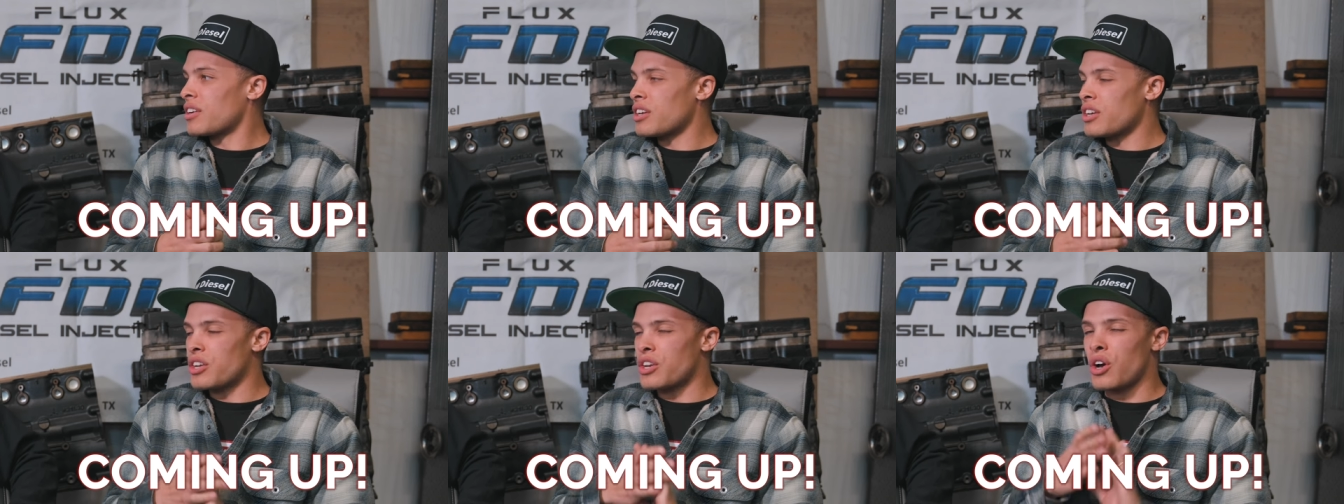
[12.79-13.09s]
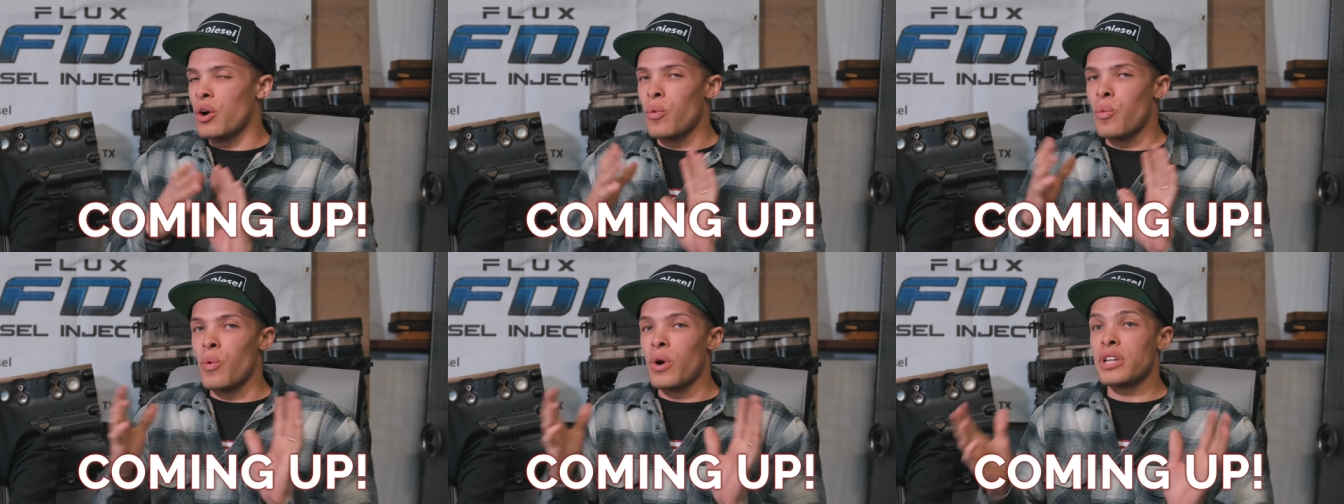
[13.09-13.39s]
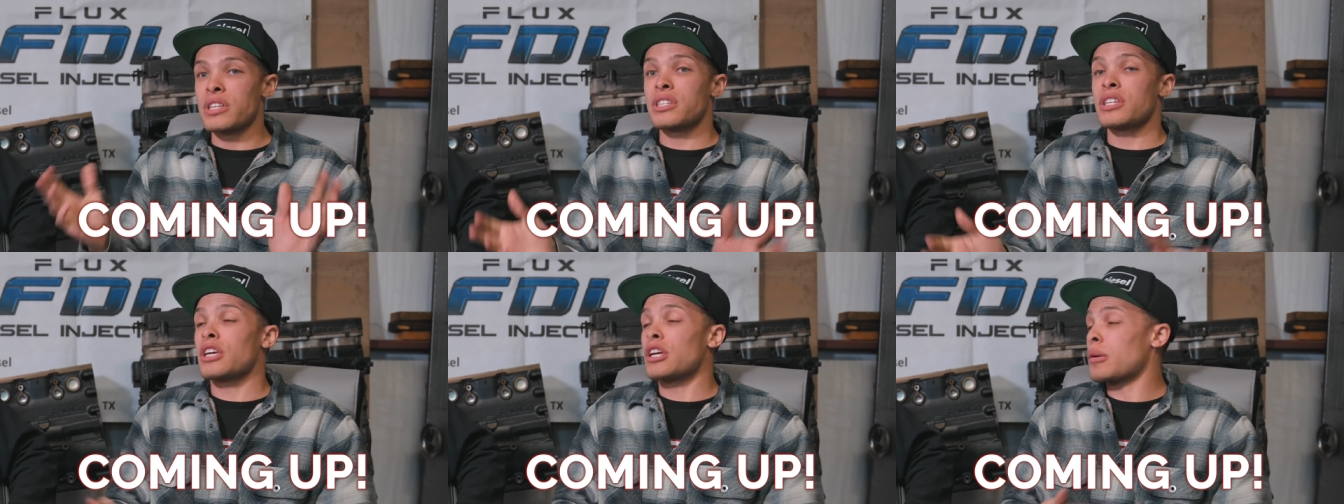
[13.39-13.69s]
you know,
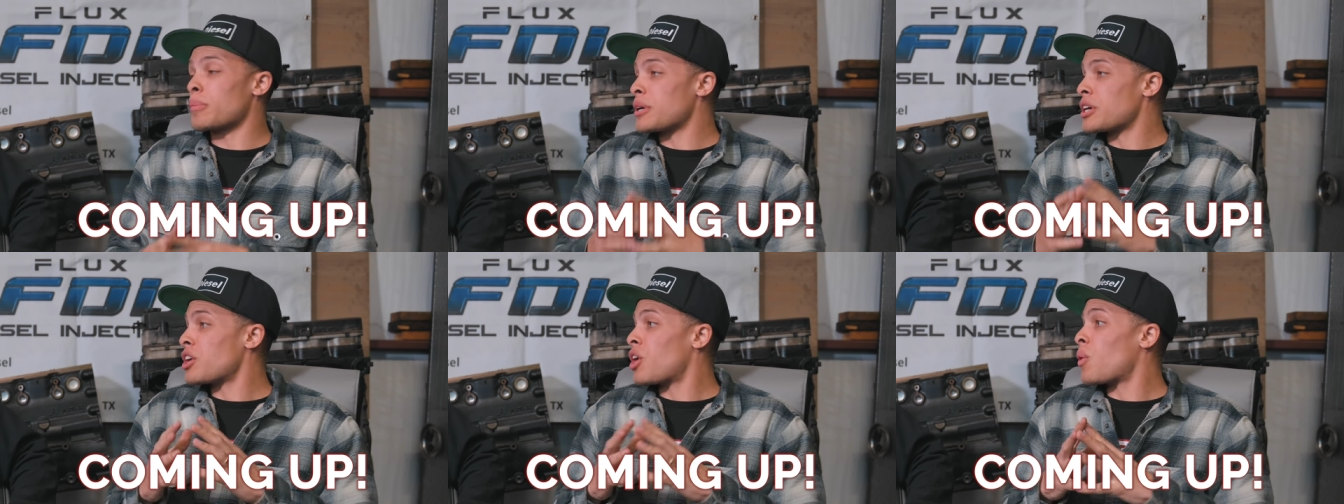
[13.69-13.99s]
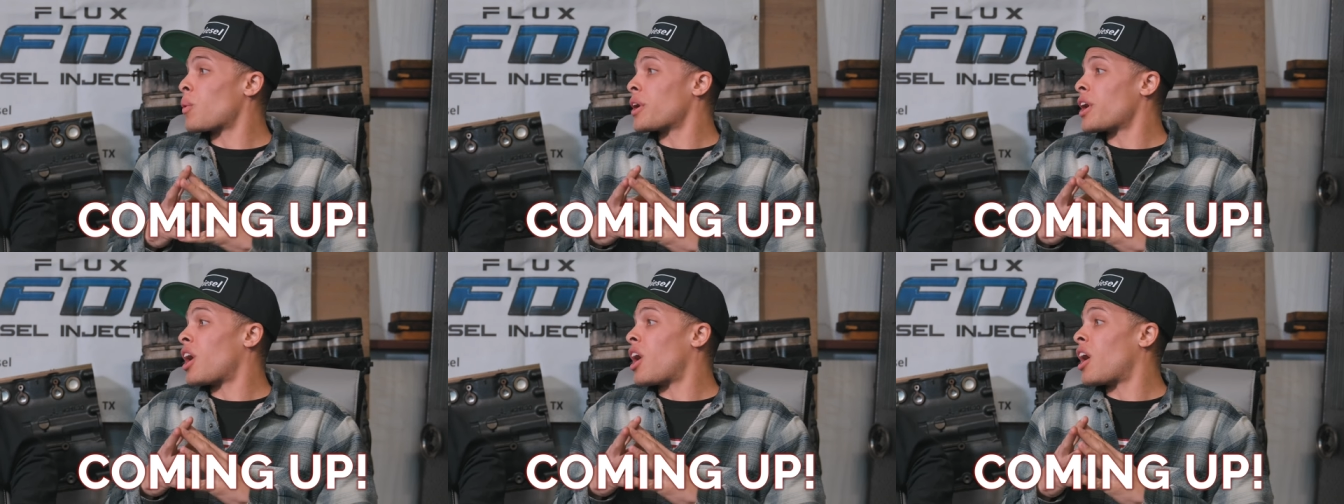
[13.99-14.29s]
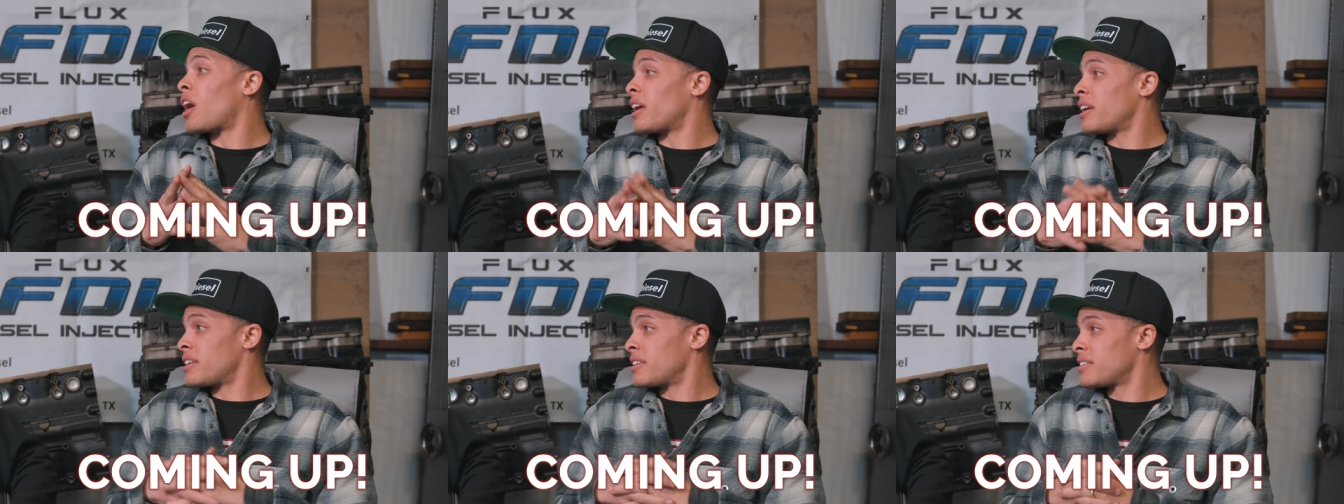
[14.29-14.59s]
what's going to be going
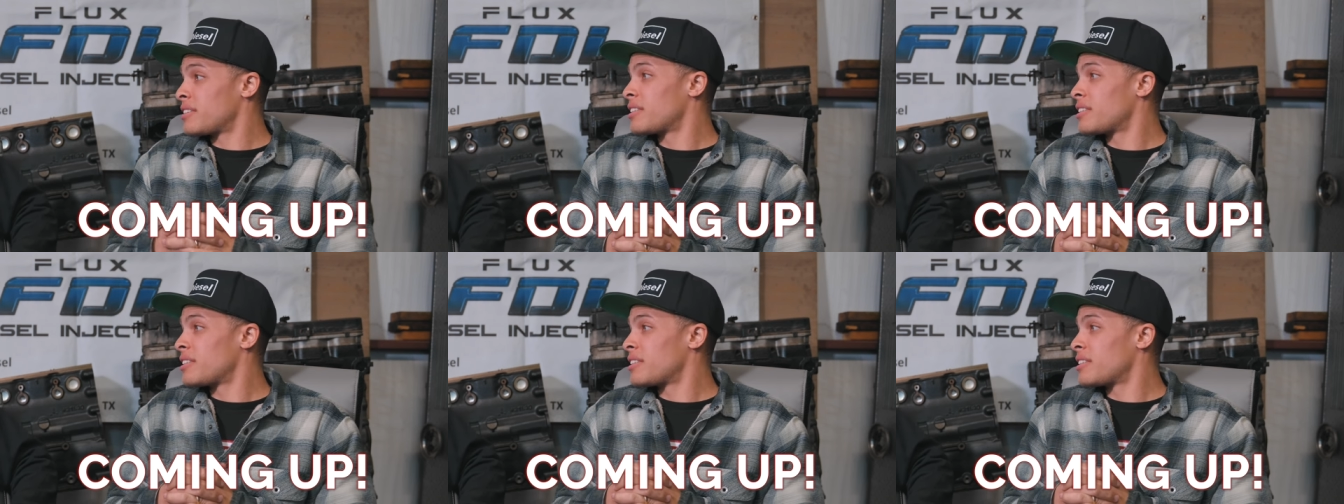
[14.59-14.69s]
on.